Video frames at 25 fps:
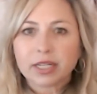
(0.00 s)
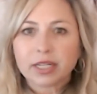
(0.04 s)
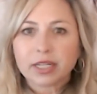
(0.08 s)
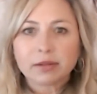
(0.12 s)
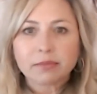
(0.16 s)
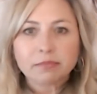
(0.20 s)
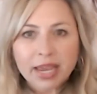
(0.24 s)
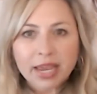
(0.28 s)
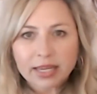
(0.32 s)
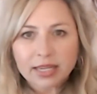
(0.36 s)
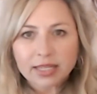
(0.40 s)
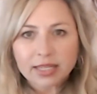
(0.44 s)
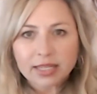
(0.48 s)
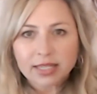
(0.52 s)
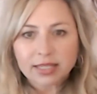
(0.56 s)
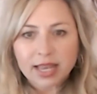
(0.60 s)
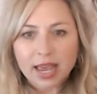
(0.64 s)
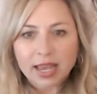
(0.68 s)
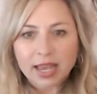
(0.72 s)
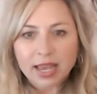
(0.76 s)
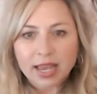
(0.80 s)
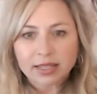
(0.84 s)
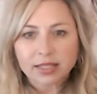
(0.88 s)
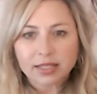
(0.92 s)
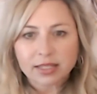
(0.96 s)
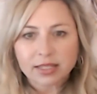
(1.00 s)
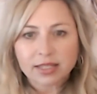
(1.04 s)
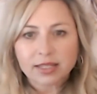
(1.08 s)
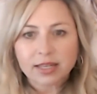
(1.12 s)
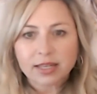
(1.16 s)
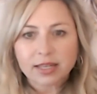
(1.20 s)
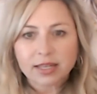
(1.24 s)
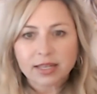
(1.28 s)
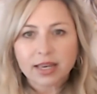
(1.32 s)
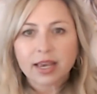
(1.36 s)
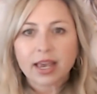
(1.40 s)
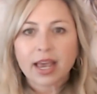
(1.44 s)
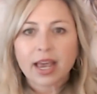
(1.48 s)
makes sense,
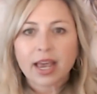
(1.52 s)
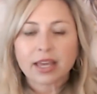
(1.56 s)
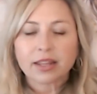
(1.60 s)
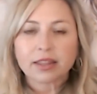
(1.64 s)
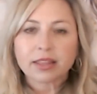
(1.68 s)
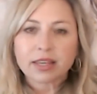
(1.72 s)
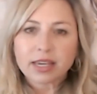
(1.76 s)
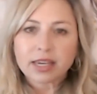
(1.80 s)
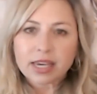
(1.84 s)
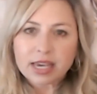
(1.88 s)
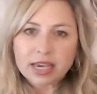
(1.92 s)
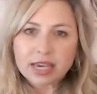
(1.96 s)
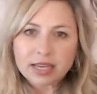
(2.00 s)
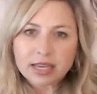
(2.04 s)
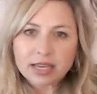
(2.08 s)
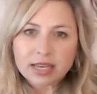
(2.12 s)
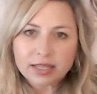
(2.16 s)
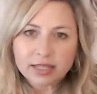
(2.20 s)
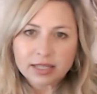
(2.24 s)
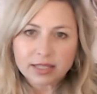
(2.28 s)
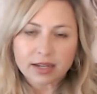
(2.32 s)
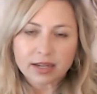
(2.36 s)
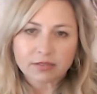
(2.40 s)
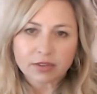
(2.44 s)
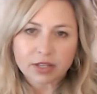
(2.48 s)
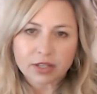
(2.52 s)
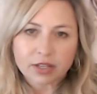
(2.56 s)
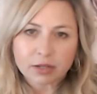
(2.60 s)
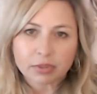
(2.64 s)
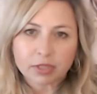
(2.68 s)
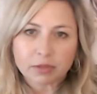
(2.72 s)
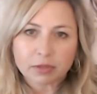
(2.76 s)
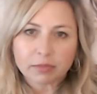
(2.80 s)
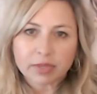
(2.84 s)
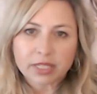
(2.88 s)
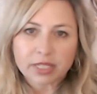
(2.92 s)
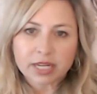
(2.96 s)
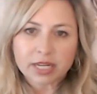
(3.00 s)
and the ease of
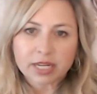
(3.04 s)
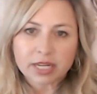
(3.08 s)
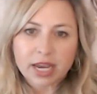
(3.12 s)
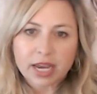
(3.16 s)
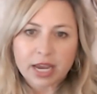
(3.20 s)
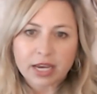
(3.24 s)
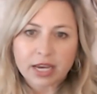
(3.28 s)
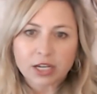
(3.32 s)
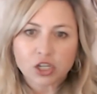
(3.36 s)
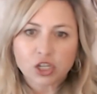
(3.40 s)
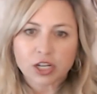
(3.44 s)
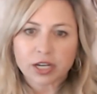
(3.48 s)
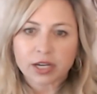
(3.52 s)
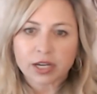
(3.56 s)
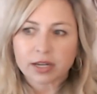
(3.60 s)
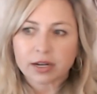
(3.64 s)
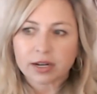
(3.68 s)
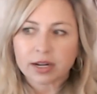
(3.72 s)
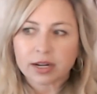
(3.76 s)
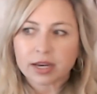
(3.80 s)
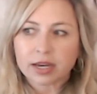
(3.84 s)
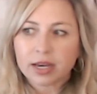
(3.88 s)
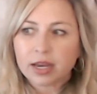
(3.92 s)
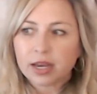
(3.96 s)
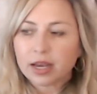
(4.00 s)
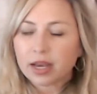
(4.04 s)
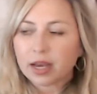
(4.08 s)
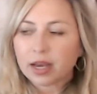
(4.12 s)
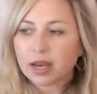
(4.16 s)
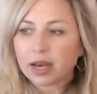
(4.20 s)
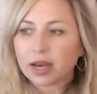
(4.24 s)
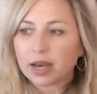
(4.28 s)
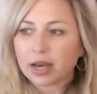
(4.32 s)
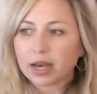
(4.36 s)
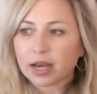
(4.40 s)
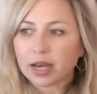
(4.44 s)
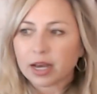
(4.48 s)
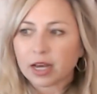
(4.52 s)
implementation
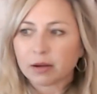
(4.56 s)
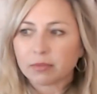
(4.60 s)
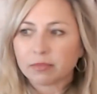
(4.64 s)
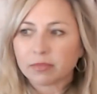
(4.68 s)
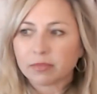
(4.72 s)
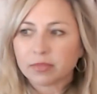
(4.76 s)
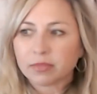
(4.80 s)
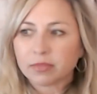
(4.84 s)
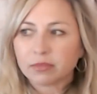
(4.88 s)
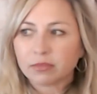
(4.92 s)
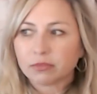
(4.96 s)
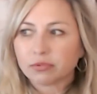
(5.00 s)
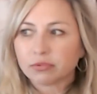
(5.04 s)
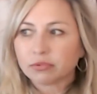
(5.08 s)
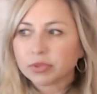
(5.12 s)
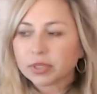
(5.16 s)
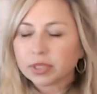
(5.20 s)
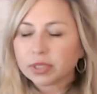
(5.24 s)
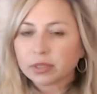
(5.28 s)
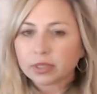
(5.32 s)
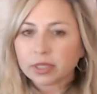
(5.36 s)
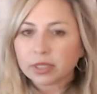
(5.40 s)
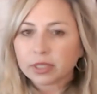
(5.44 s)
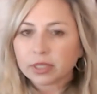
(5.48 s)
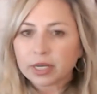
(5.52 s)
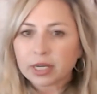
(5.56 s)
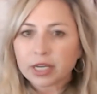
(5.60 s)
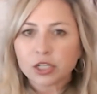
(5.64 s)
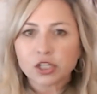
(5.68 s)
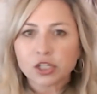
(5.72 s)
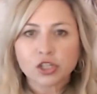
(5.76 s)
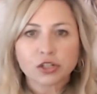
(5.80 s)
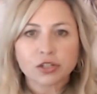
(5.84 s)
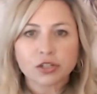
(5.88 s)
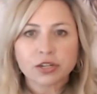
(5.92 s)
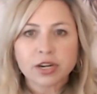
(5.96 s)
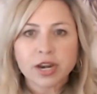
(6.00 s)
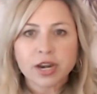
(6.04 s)
really
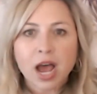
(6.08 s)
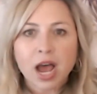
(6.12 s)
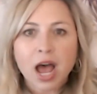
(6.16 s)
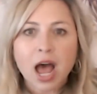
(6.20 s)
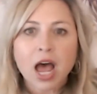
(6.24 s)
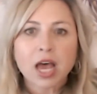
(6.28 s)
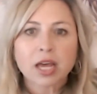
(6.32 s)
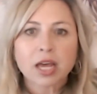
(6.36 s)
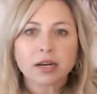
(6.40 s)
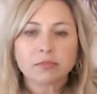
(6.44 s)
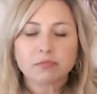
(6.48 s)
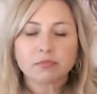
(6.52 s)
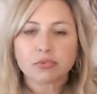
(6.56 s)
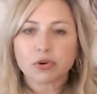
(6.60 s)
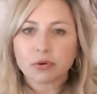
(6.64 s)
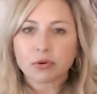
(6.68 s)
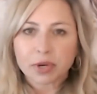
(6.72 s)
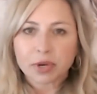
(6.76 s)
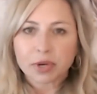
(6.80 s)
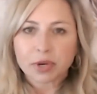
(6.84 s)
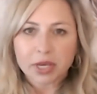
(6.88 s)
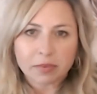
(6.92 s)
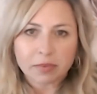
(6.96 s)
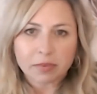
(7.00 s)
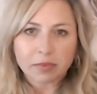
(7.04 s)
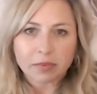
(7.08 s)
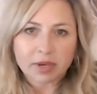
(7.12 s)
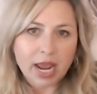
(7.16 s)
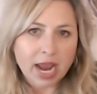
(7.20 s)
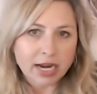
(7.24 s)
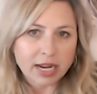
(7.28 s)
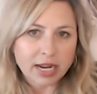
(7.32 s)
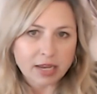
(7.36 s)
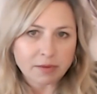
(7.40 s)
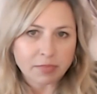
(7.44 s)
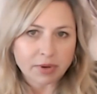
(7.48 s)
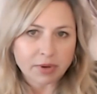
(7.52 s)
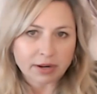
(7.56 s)
should not prohibit
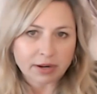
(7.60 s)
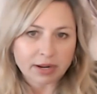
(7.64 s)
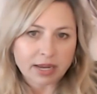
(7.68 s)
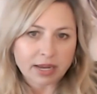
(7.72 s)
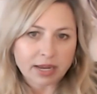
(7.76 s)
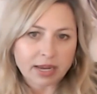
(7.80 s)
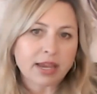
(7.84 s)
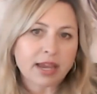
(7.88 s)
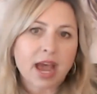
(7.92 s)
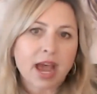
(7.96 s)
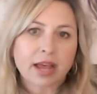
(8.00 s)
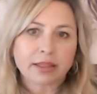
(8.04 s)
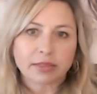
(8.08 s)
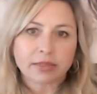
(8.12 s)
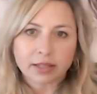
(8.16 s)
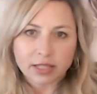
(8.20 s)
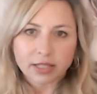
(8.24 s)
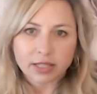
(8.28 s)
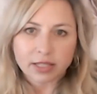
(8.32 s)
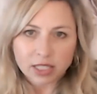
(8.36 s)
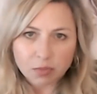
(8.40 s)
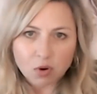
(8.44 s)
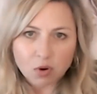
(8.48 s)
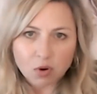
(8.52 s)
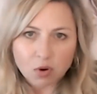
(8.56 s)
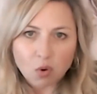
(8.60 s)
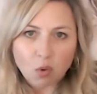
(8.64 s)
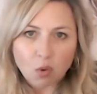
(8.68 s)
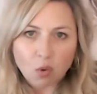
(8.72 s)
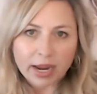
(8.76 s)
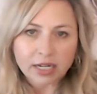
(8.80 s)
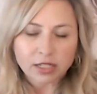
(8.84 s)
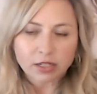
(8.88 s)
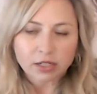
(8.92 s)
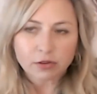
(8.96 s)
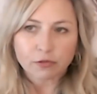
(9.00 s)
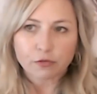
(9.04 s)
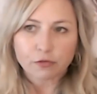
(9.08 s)
anybody at this
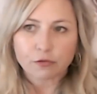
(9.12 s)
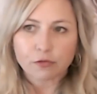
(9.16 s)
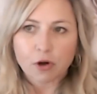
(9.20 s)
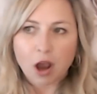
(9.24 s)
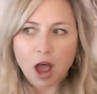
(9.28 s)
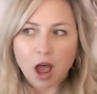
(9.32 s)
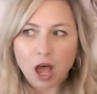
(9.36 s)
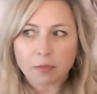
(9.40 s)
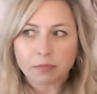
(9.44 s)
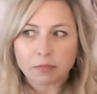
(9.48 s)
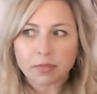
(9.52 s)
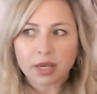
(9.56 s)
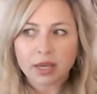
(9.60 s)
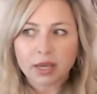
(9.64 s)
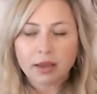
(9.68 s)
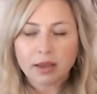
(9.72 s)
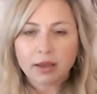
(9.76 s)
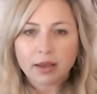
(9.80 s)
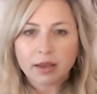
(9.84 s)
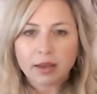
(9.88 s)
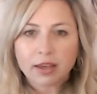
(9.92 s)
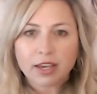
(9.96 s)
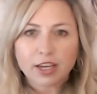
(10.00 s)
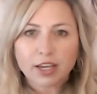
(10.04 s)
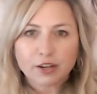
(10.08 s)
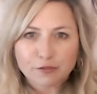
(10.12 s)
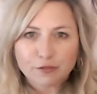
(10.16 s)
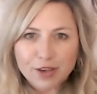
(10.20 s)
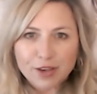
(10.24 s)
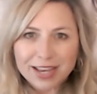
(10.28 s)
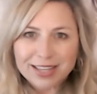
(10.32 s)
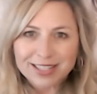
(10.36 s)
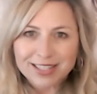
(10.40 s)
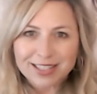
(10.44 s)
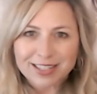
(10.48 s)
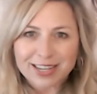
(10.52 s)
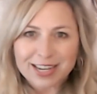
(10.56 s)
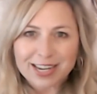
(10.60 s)
point from
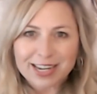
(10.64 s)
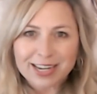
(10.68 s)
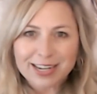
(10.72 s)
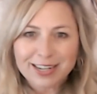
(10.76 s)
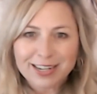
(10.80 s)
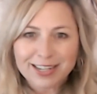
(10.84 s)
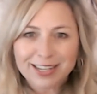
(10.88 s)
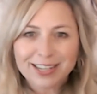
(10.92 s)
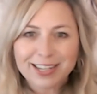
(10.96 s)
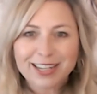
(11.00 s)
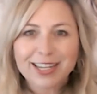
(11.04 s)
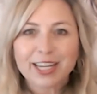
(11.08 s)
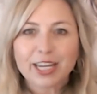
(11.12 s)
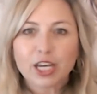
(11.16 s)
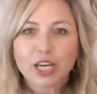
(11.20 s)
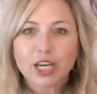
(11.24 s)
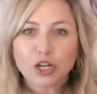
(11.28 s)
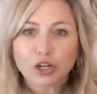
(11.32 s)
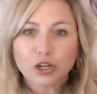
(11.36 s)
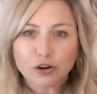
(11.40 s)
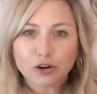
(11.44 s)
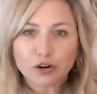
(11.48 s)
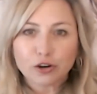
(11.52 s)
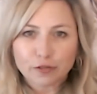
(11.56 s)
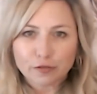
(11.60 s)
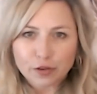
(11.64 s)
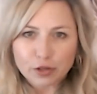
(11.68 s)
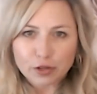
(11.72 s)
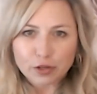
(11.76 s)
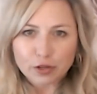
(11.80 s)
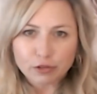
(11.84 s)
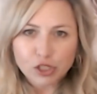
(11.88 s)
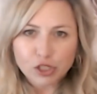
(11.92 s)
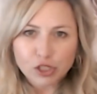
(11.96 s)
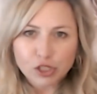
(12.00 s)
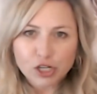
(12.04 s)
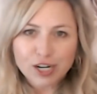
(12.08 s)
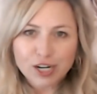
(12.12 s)
investing in your
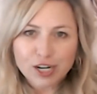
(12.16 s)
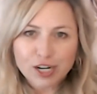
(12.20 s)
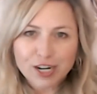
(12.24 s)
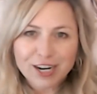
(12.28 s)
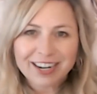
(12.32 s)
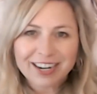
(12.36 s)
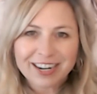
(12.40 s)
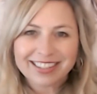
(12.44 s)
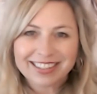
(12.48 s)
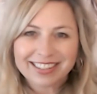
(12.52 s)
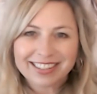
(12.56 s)
future,